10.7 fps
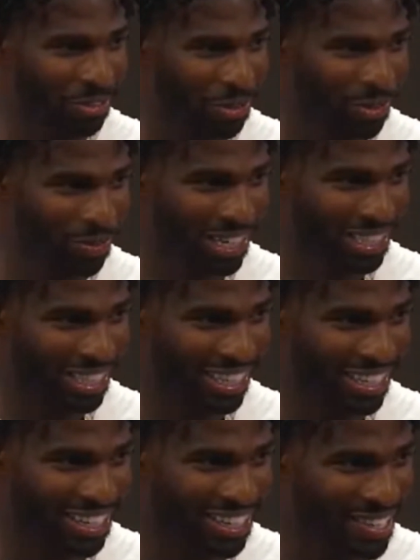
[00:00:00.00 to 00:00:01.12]
of doing the right
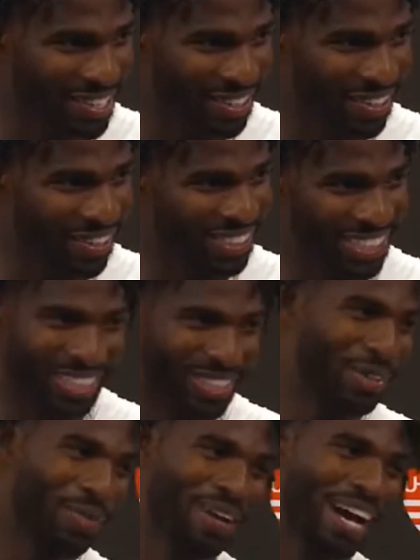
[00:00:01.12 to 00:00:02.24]
thing. You know, so that's
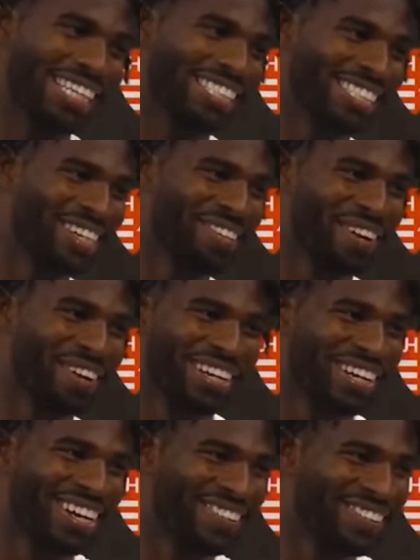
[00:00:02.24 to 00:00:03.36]
2 badges under my
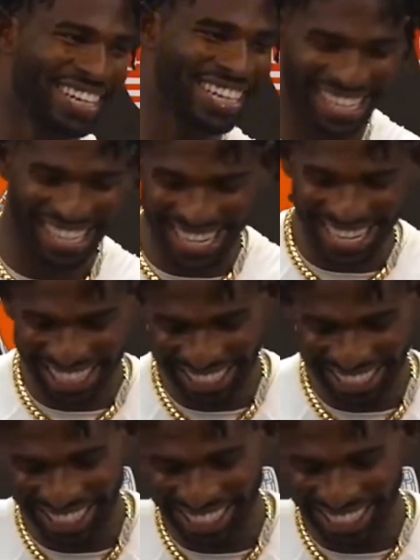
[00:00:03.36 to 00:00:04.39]
belt already, you